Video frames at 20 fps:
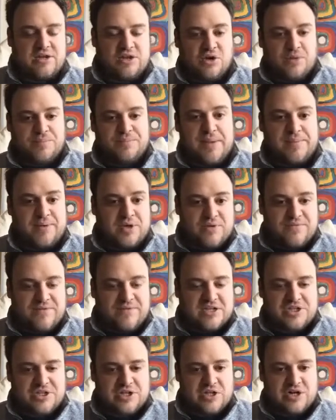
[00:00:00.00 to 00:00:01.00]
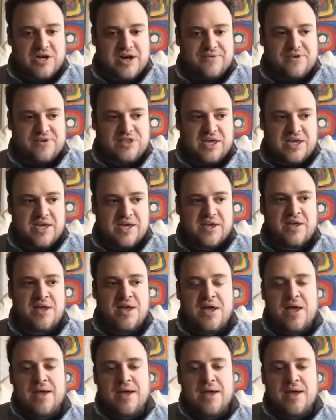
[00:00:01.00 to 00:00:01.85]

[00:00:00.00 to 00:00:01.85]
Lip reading: you know, maybe you eventually learn everything.